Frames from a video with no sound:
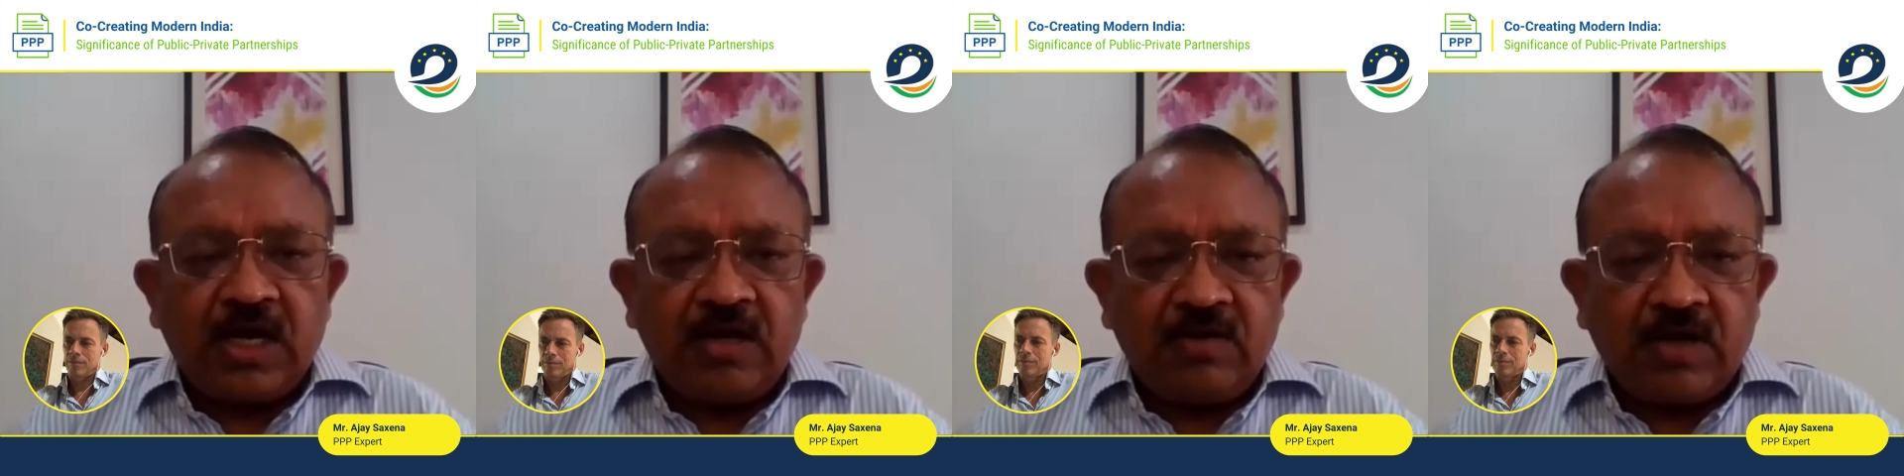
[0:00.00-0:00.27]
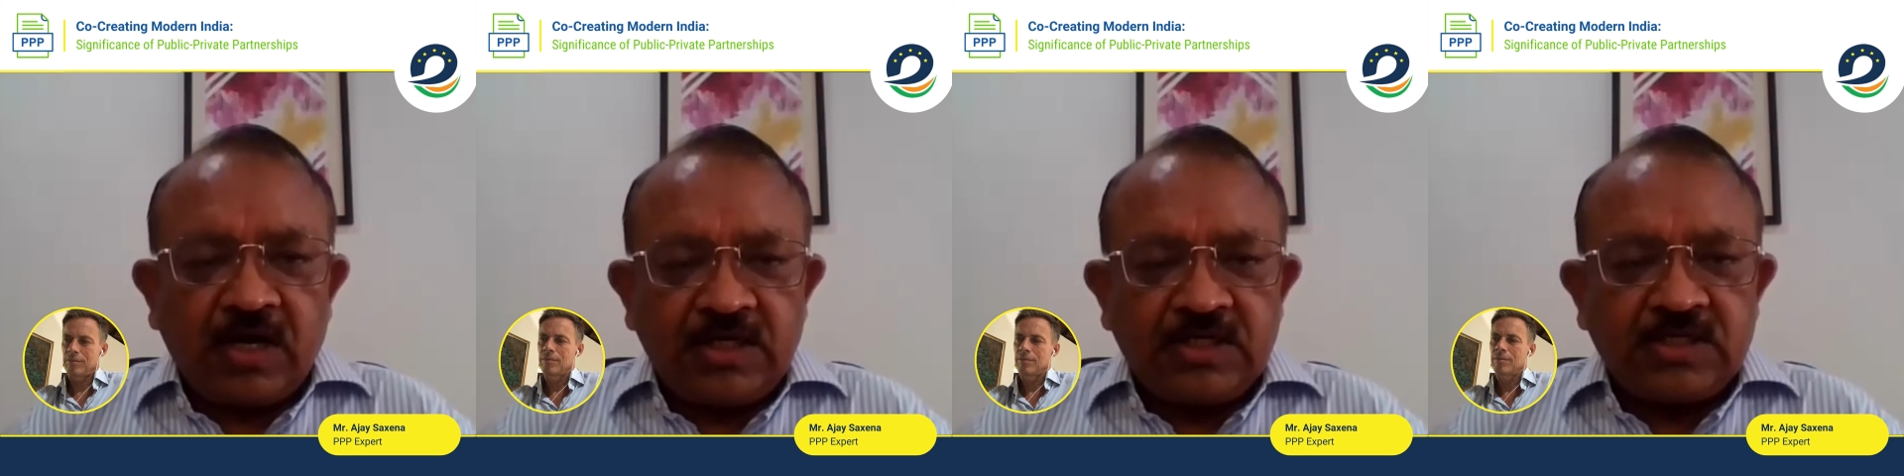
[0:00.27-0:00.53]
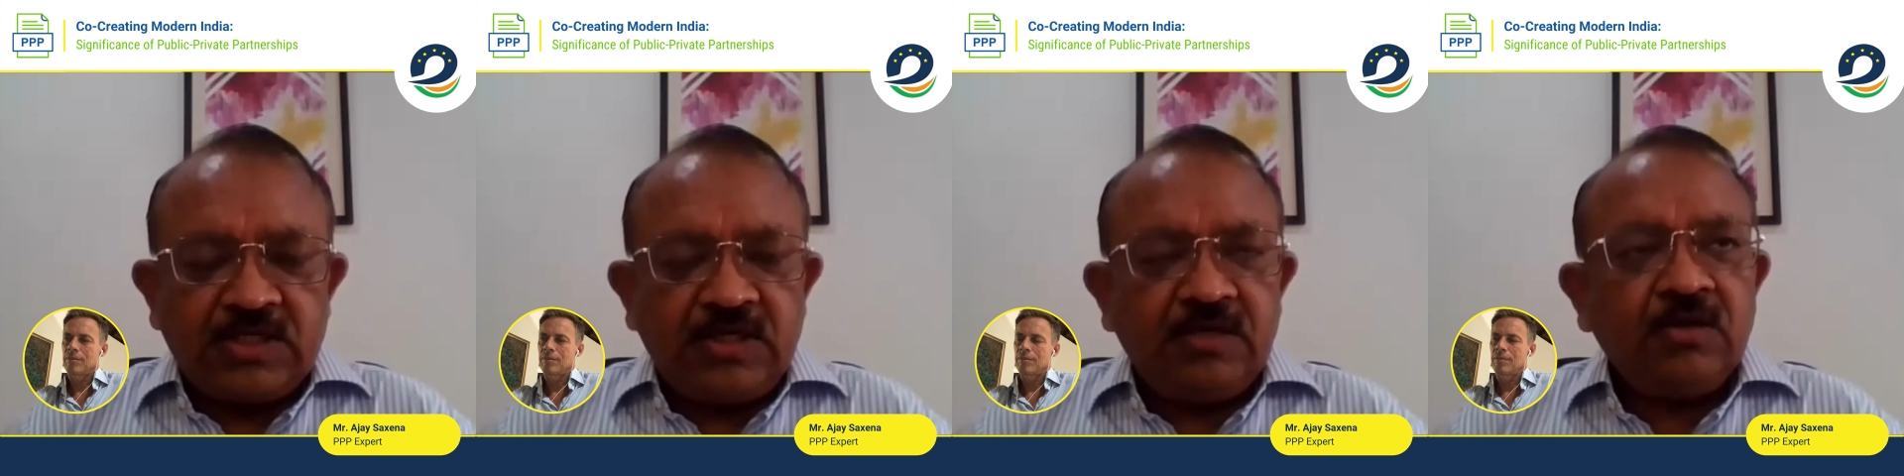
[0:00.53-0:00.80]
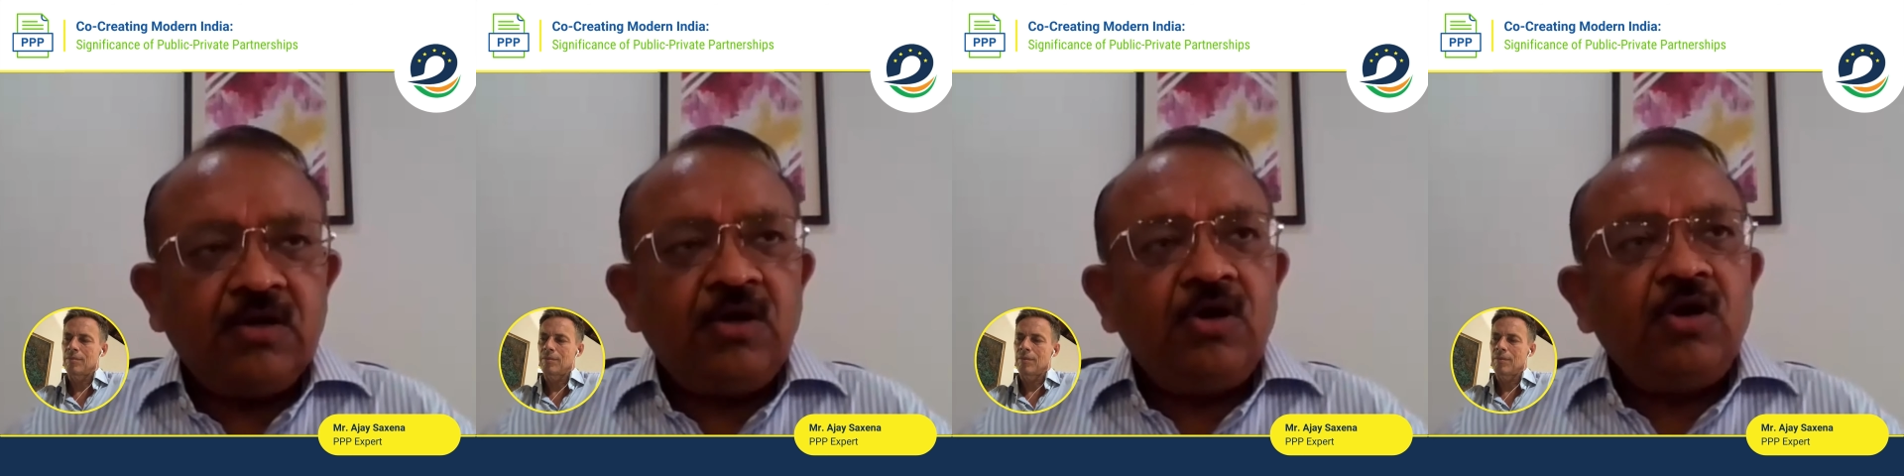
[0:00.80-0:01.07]
I
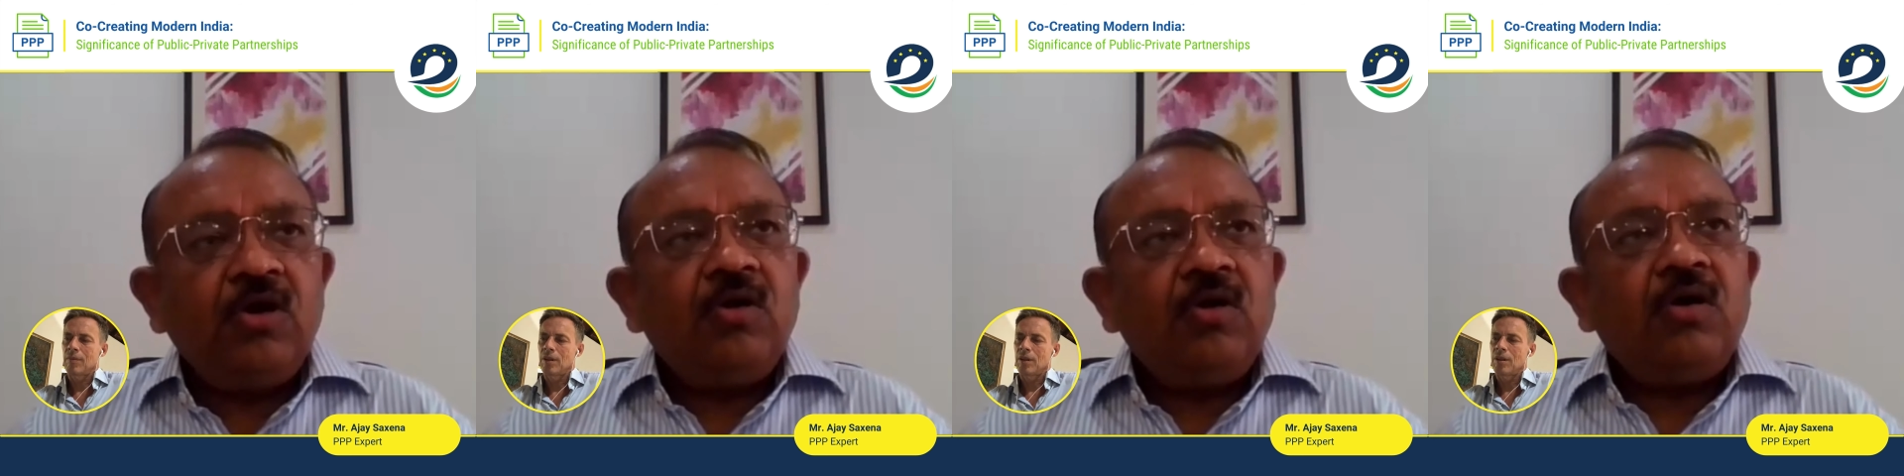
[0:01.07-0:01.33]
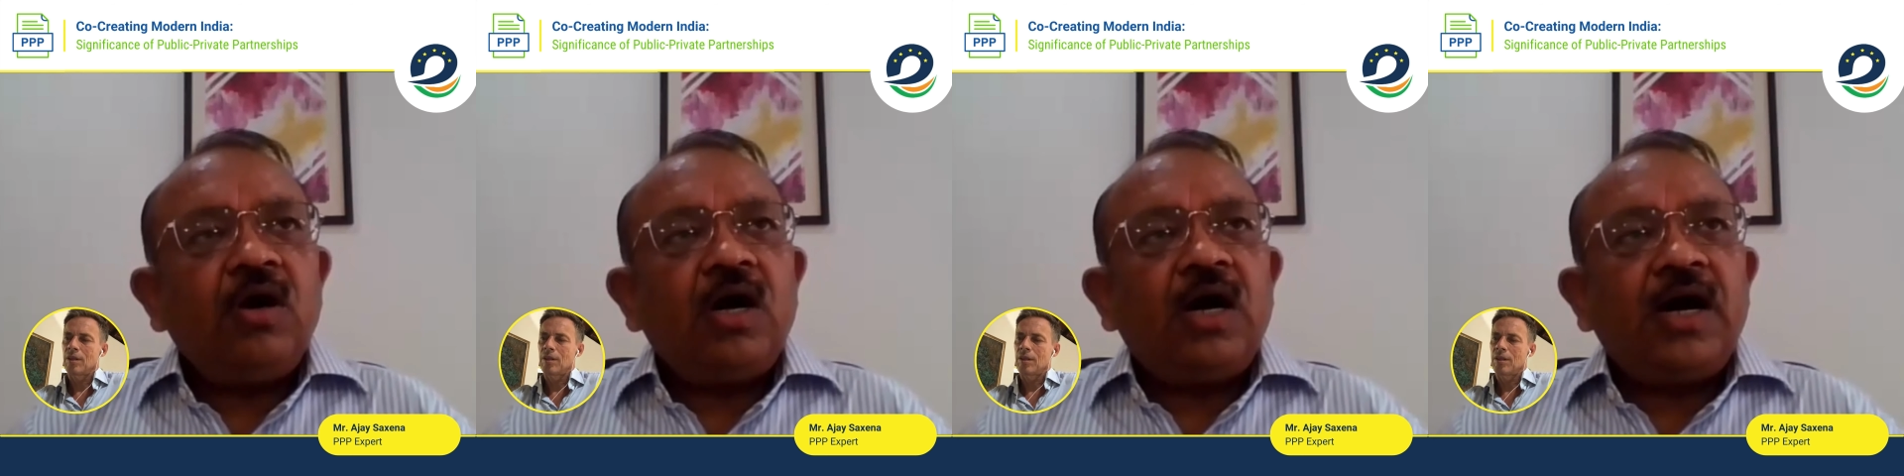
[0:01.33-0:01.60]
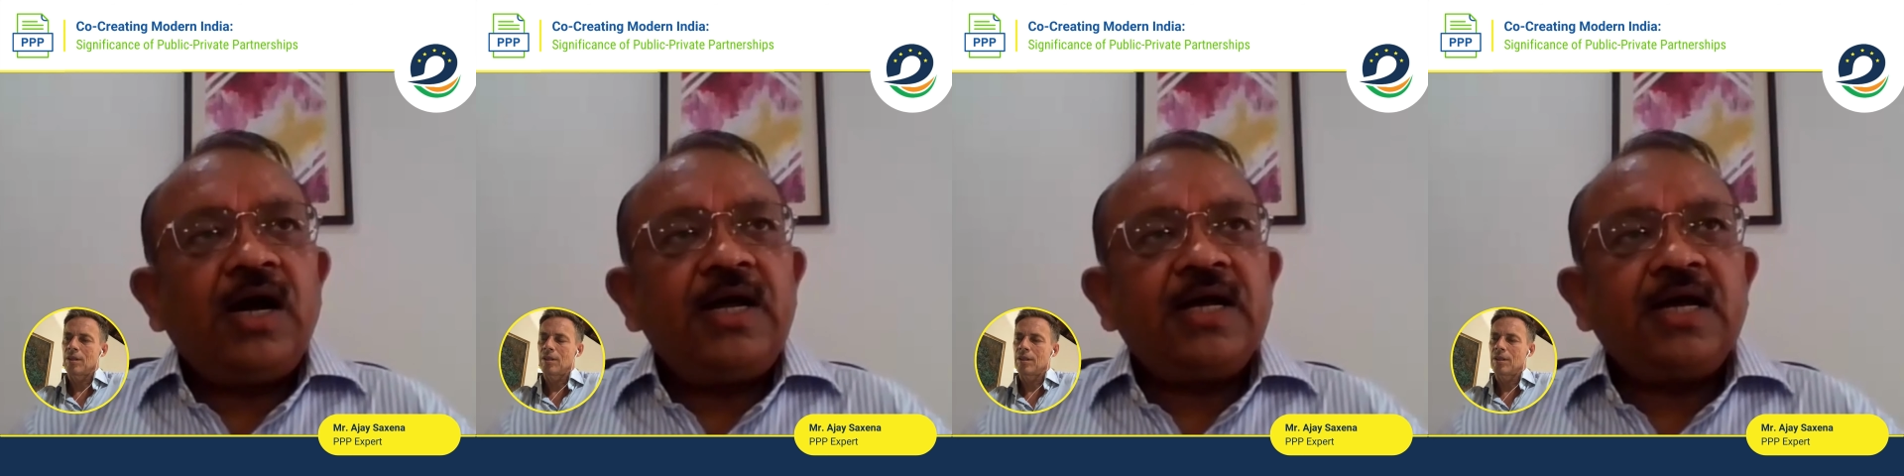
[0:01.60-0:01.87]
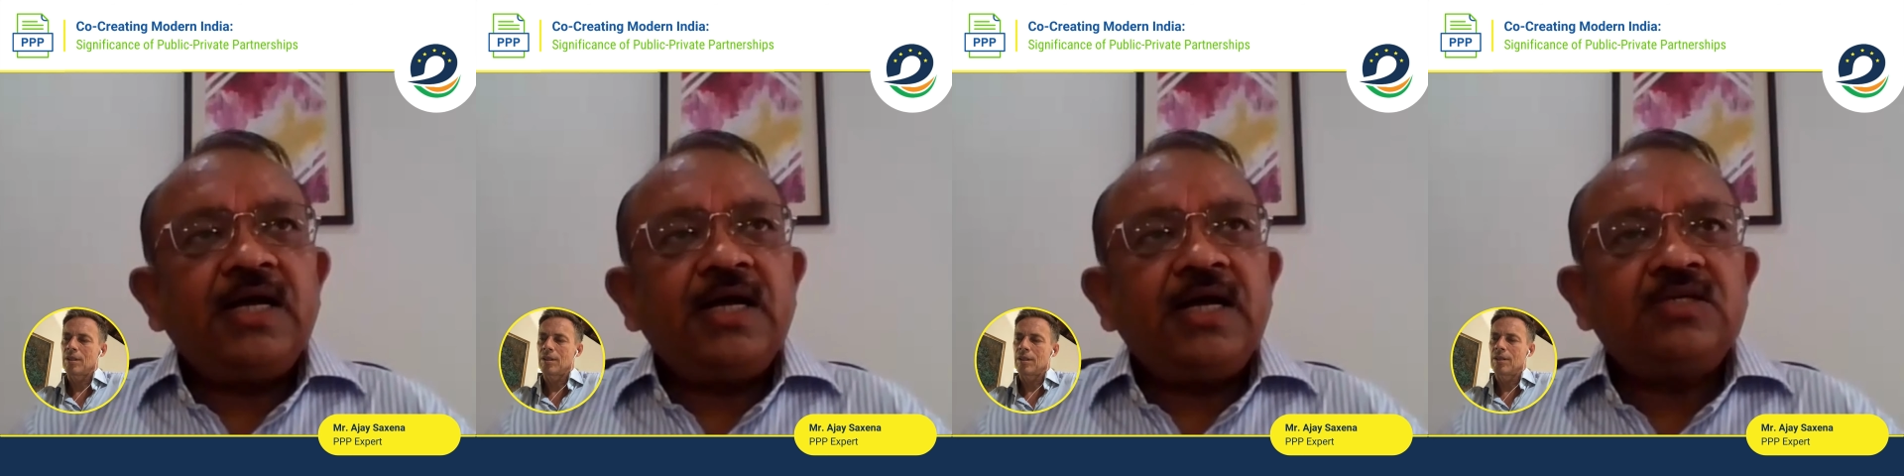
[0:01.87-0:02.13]
see.
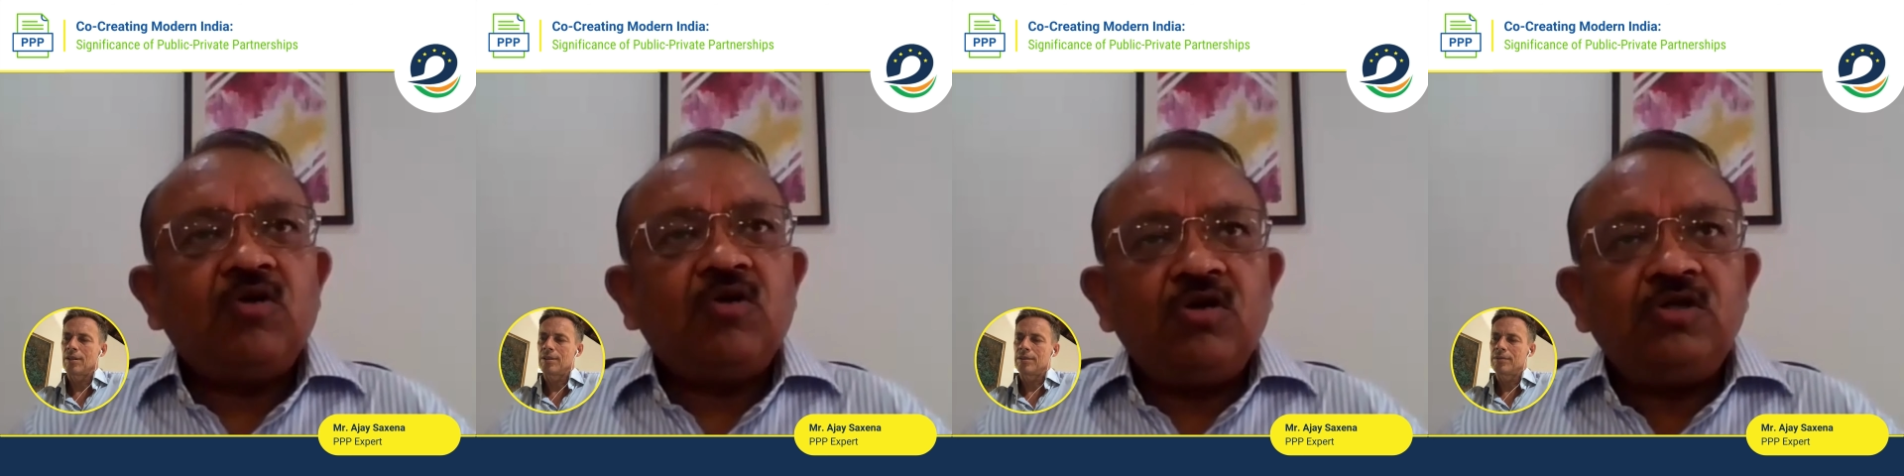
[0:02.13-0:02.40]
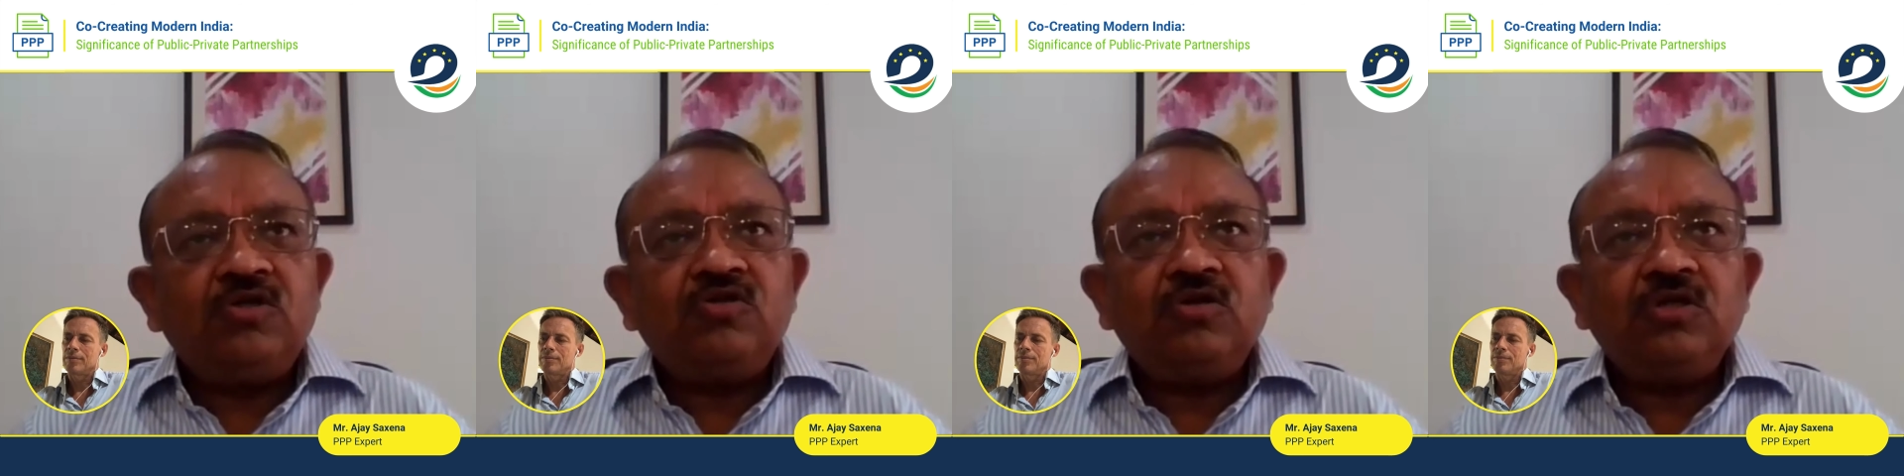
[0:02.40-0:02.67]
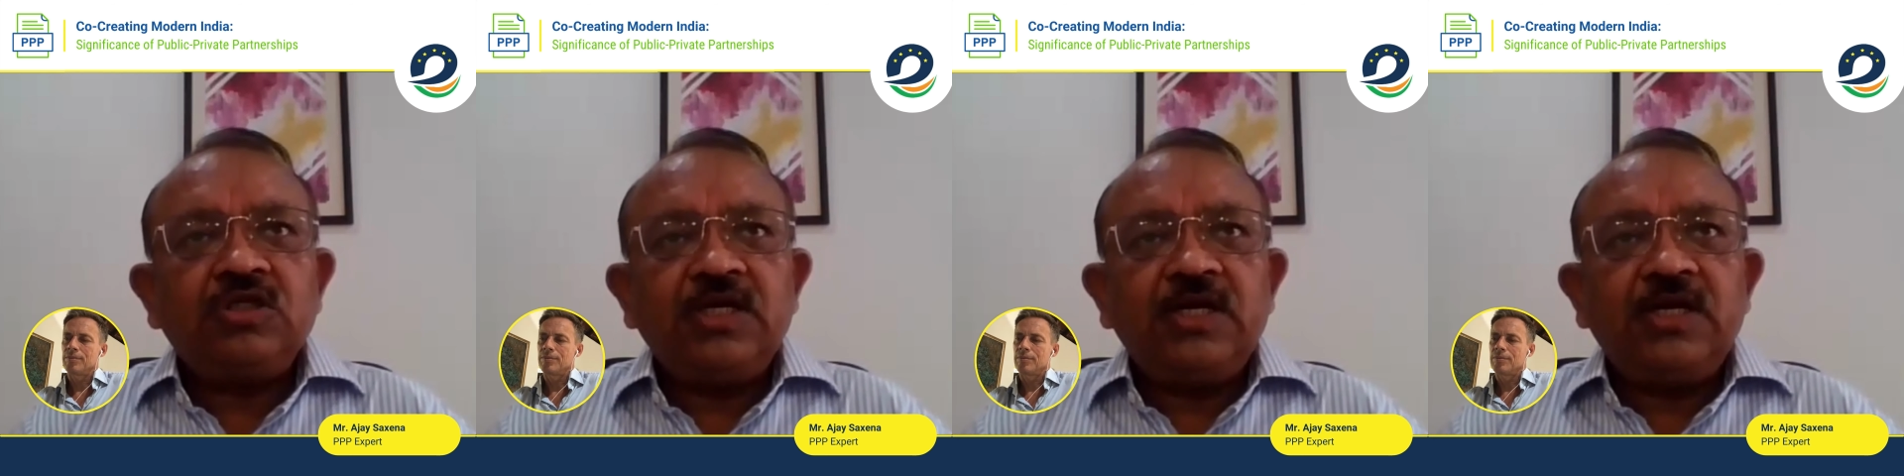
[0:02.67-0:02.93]
I can also